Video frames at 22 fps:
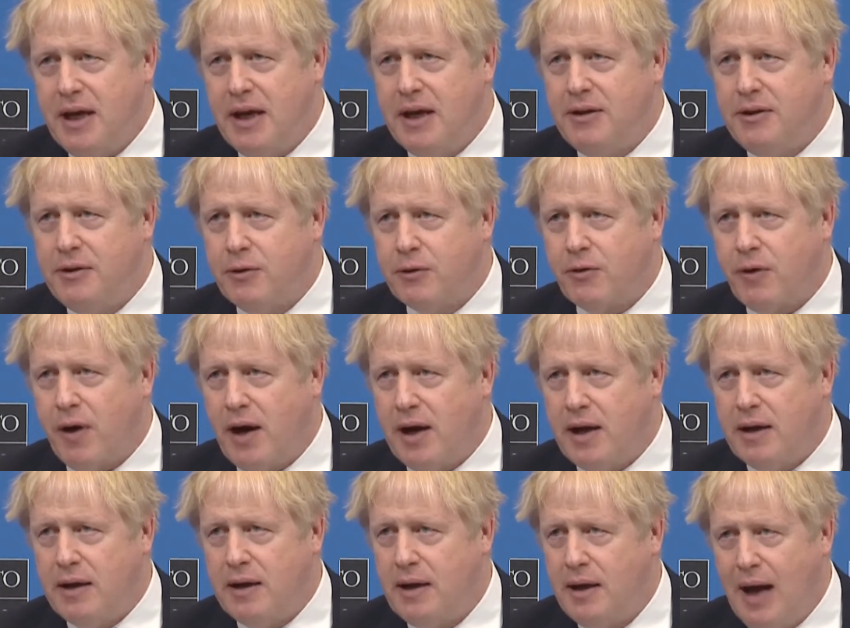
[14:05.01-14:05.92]
in
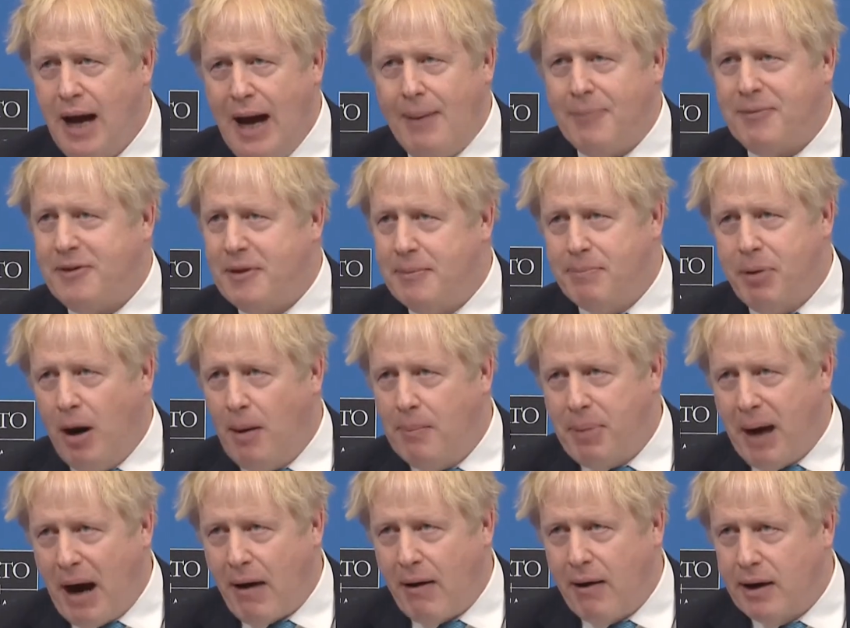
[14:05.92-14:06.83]
Ukraine. Absolutely
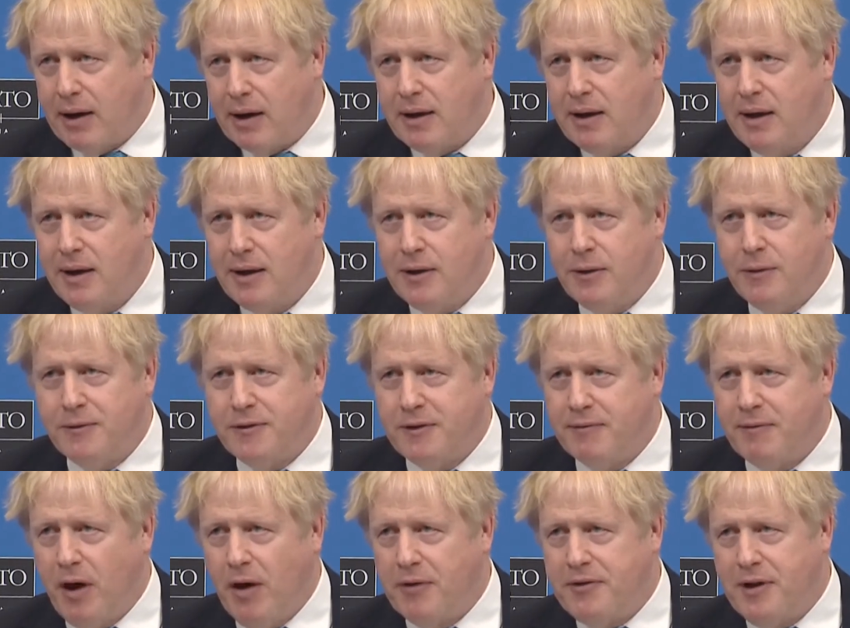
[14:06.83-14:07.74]
barbaric use
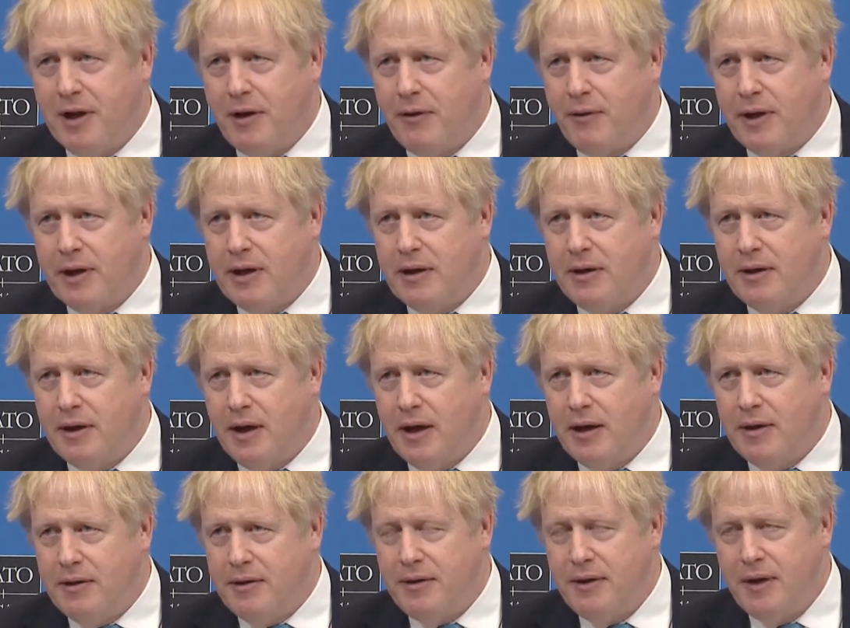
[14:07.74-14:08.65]
of artillery and,
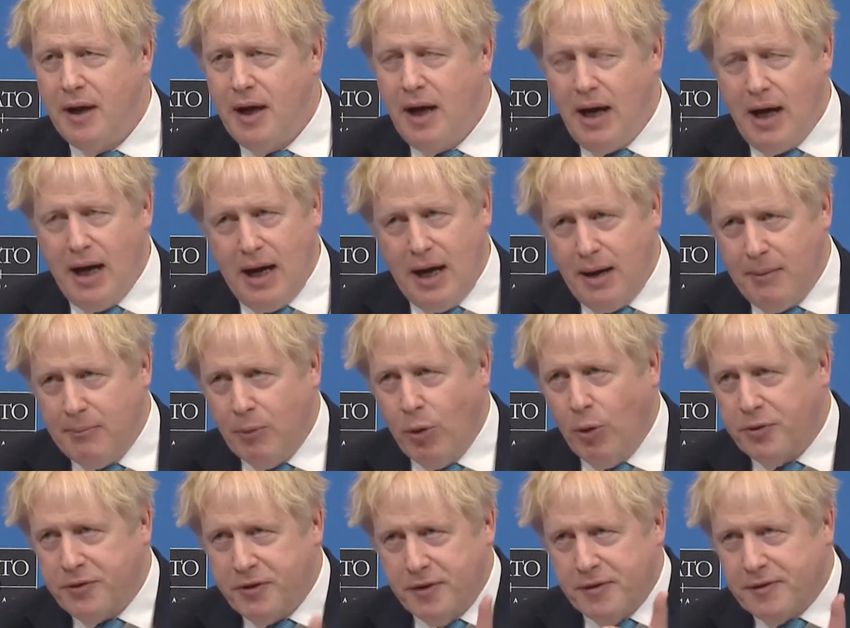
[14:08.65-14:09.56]
and uh,
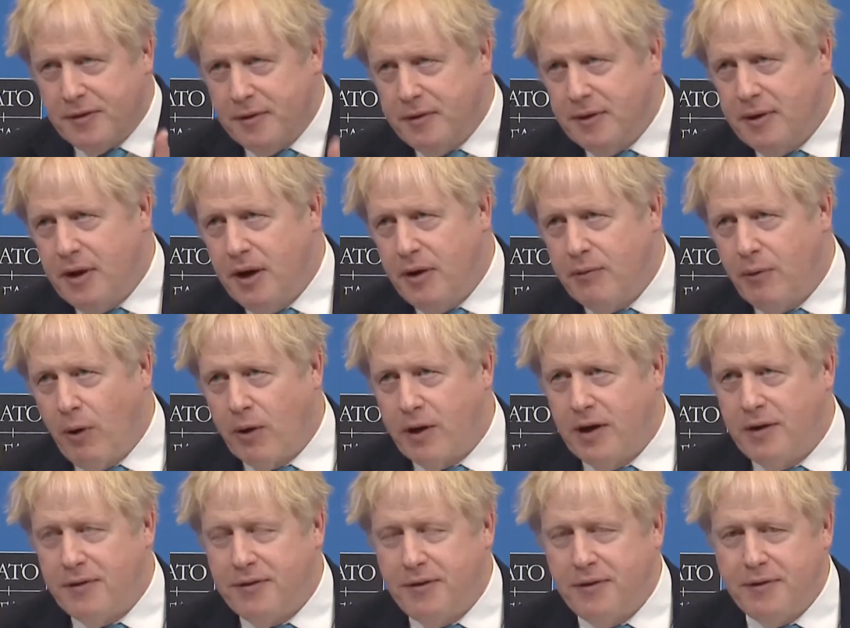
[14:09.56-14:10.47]
mortars and, and
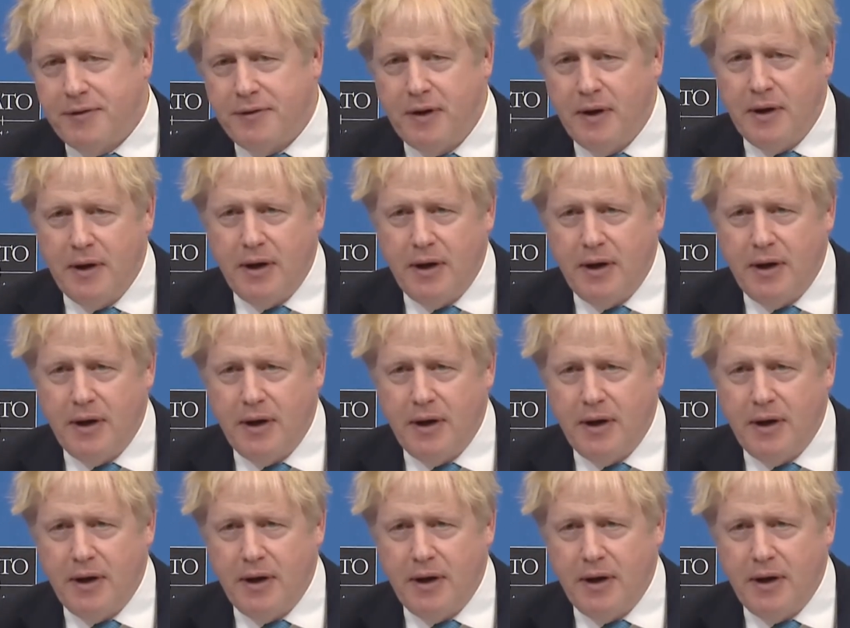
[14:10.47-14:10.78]
rockets, as,